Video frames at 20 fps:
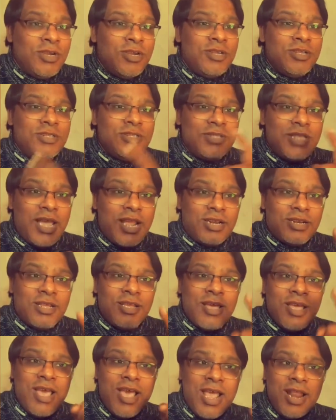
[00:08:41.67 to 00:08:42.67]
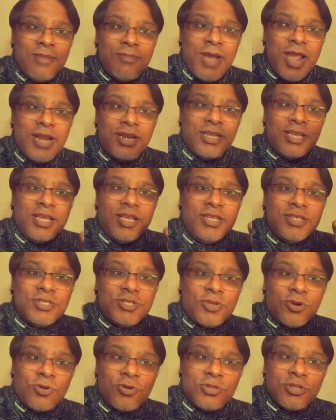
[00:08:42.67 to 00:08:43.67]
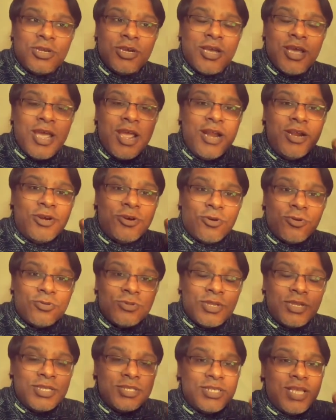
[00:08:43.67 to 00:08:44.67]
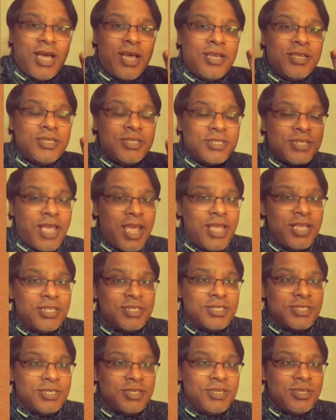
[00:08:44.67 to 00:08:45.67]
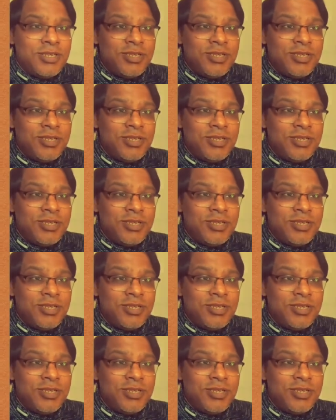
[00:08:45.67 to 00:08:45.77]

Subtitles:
that Almighty is truth and truth is the science.